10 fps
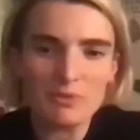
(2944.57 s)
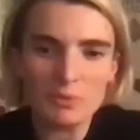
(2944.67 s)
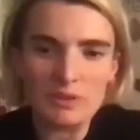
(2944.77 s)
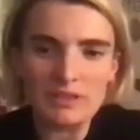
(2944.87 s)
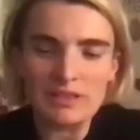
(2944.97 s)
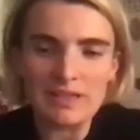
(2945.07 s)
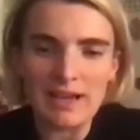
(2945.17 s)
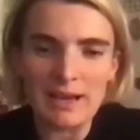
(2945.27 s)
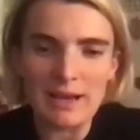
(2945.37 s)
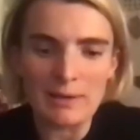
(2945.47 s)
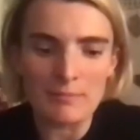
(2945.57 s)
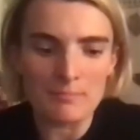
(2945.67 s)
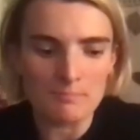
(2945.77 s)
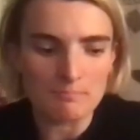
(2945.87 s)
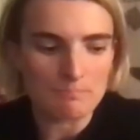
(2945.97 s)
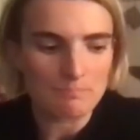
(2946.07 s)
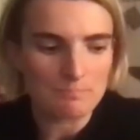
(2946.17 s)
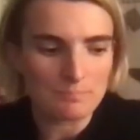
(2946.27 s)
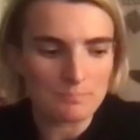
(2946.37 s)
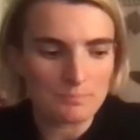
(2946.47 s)
really
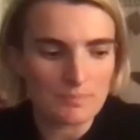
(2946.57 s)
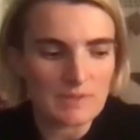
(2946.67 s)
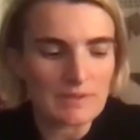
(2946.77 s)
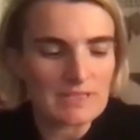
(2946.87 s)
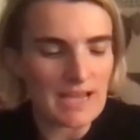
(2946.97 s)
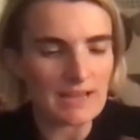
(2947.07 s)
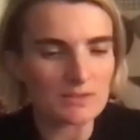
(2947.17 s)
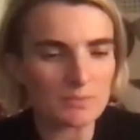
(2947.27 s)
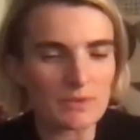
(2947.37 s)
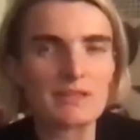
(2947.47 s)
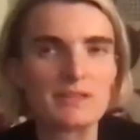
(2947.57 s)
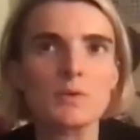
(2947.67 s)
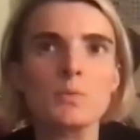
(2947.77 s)
something to add with that. So